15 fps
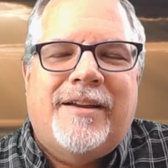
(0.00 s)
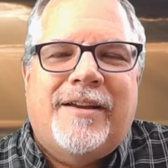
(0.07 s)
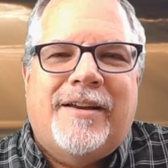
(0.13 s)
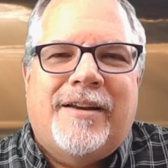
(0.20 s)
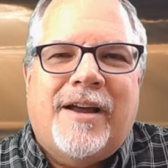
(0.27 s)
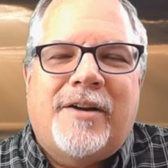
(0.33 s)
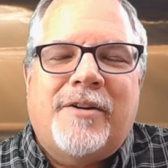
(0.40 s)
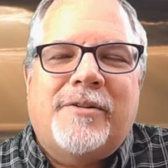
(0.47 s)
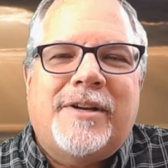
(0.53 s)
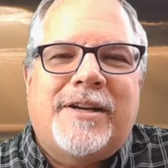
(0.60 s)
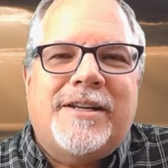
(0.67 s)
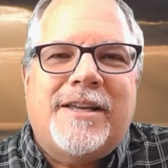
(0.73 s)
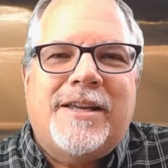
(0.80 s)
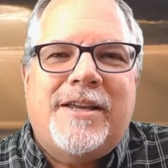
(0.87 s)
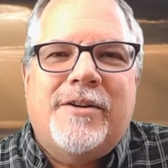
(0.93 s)
not only
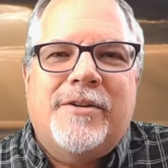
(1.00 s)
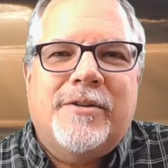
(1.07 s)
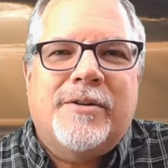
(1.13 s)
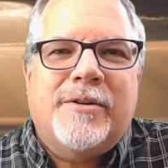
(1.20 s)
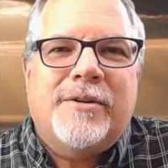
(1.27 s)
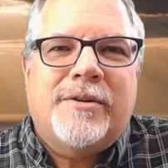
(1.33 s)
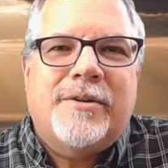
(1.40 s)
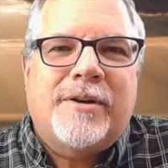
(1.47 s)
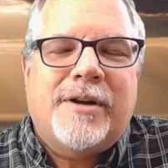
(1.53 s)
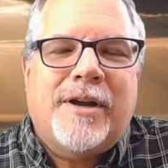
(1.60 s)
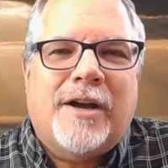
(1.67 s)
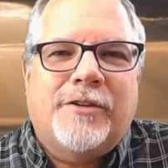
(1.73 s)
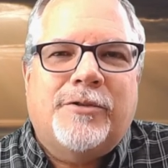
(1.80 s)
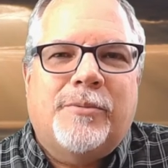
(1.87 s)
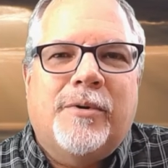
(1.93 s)
to hear
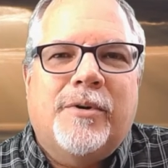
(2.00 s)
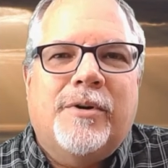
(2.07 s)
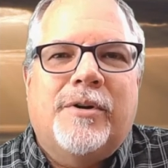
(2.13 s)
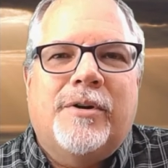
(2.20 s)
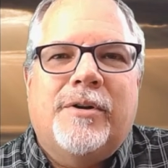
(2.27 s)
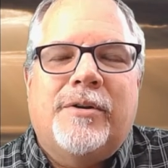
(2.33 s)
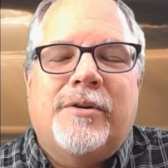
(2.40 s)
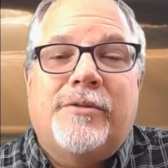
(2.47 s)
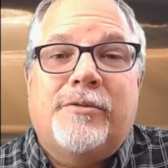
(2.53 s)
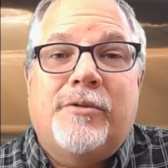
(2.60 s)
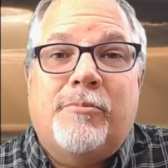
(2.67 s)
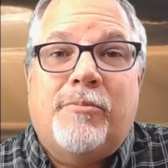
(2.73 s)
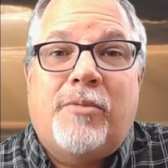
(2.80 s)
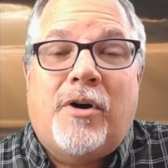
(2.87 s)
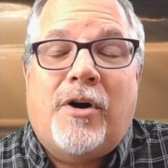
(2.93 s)
God's word through
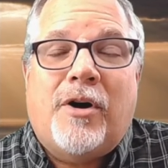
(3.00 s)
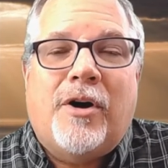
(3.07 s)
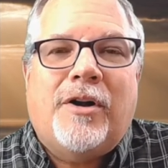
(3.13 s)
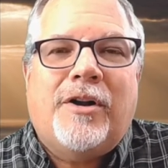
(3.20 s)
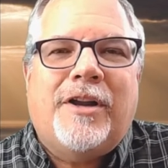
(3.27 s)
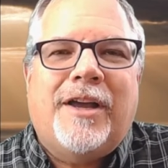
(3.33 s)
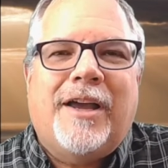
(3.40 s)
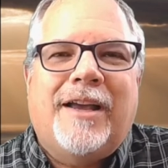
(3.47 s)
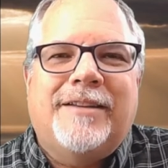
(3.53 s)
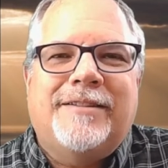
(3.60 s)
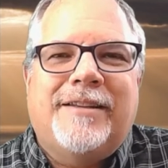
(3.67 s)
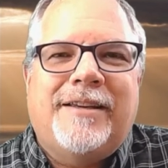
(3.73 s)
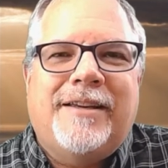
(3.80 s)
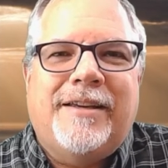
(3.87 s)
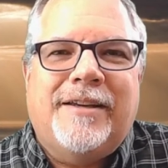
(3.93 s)
Paul as
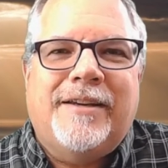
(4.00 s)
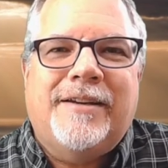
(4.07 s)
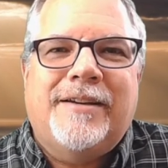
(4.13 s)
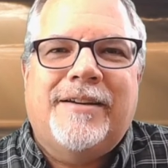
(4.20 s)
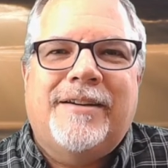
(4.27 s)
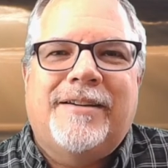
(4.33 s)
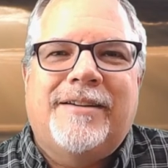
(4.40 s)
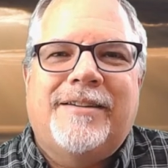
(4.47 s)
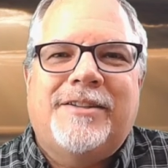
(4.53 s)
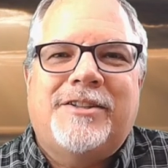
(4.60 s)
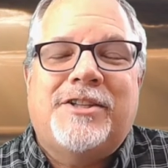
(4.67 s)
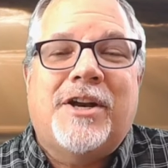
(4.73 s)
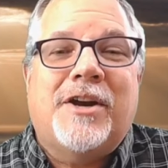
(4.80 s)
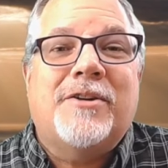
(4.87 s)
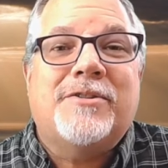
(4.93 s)
he
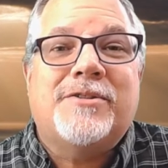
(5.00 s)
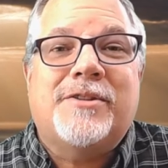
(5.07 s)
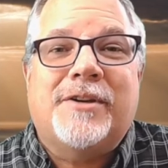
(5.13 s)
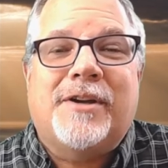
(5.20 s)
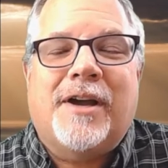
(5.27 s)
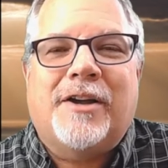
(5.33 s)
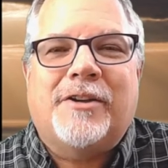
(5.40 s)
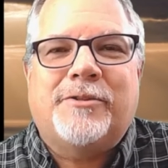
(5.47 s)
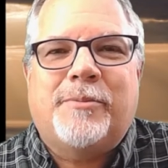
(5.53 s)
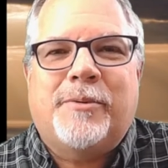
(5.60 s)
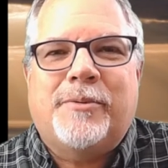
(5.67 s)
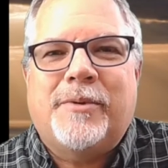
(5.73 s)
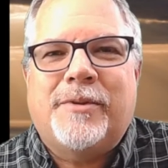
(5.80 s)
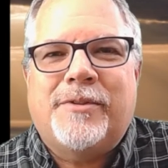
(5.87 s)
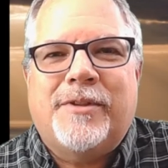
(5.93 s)
shares the gospel
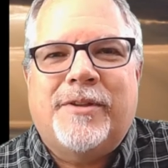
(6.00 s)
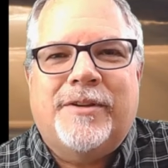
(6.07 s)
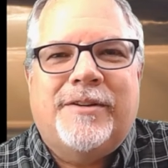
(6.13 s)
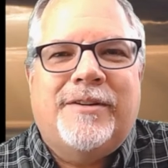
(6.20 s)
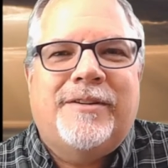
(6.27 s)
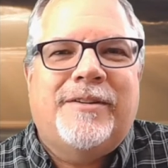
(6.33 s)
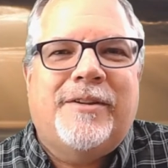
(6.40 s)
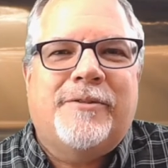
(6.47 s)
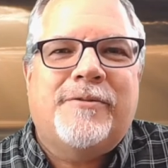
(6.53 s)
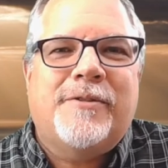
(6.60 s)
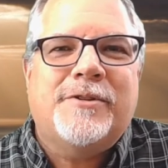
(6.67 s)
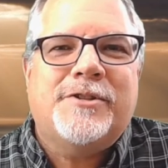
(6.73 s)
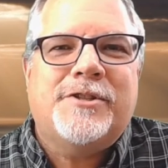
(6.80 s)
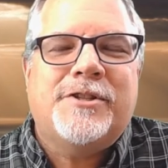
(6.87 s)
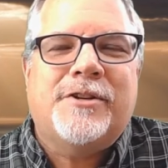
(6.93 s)
with the, the
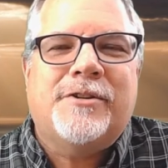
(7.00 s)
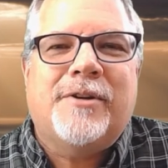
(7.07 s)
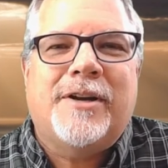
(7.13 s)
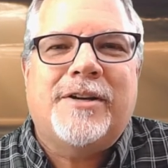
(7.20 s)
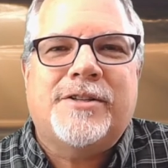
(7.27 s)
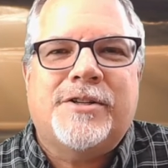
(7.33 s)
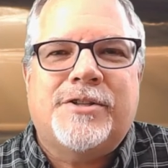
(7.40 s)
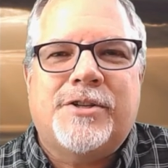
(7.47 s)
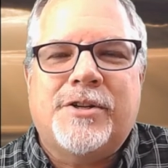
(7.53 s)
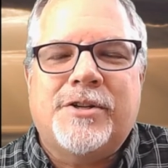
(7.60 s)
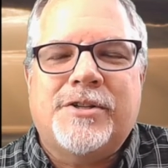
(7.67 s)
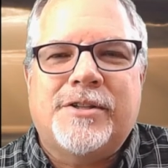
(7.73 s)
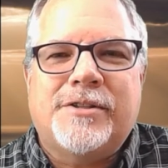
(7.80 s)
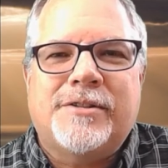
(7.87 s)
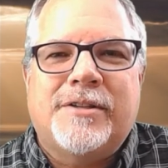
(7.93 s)
first generation
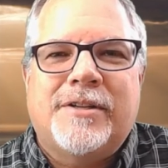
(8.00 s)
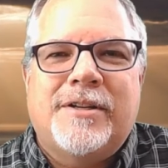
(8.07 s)
churches,